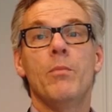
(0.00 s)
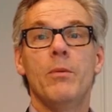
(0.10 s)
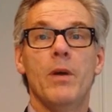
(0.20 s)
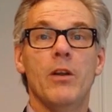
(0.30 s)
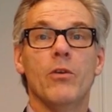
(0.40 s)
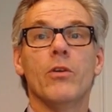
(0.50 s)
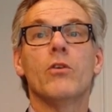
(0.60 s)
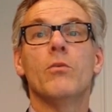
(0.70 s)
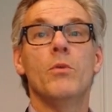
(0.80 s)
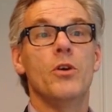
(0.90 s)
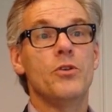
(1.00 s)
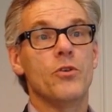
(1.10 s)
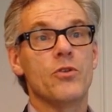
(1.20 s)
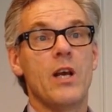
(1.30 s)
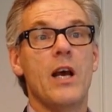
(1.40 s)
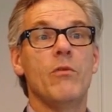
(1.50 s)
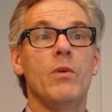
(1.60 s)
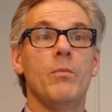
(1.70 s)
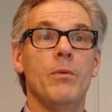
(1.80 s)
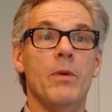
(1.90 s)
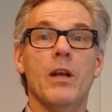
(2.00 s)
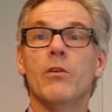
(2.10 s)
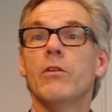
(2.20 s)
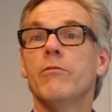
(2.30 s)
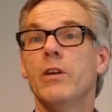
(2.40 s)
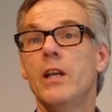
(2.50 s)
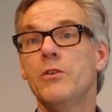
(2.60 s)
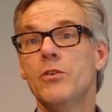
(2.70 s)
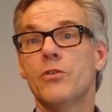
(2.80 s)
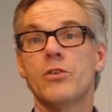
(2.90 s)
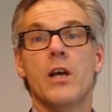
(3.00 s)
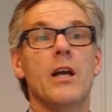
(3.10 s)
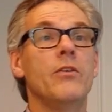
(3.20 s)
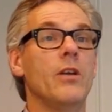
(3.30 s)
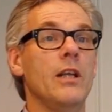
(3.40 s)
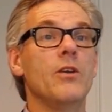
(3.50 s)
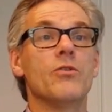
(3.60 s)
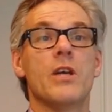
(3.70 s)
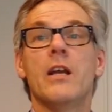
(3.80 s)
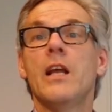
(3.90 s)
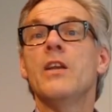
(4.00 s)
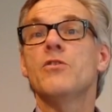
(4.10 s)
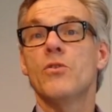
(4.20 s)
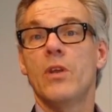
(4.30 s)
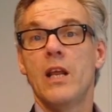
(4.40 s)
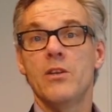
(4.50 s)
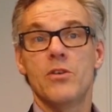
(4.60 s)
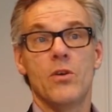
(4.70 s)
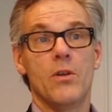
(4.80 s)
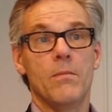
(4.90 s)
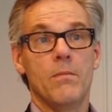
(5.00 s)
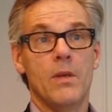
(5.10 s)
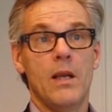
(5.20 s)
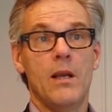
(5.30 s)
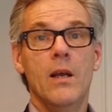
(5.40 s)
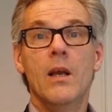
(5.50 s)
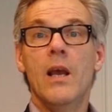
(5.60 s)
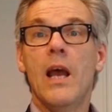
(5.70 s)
we prepared on the commercial side, we prepared on the financial side, the legal side, and so on and so on.